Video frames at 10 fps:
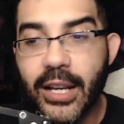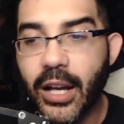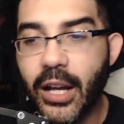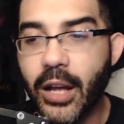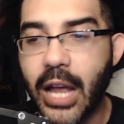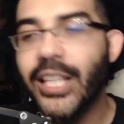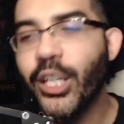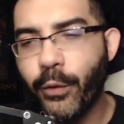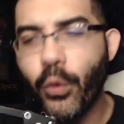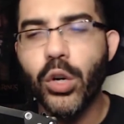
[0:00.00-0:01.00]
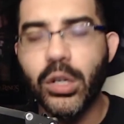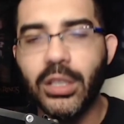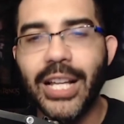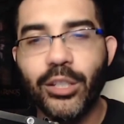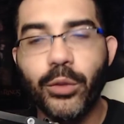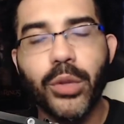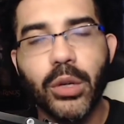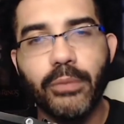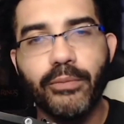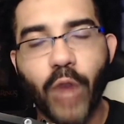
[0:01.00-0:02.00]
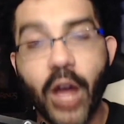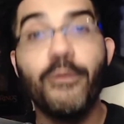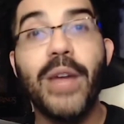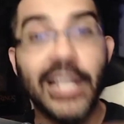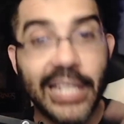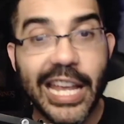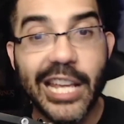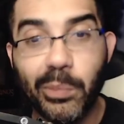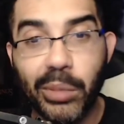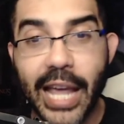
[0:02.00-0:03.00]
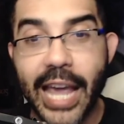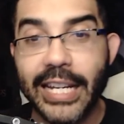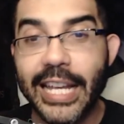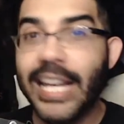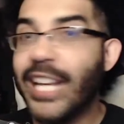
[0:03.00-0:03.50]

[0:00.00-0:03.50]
at least for Lex Luthor unveiling his plan,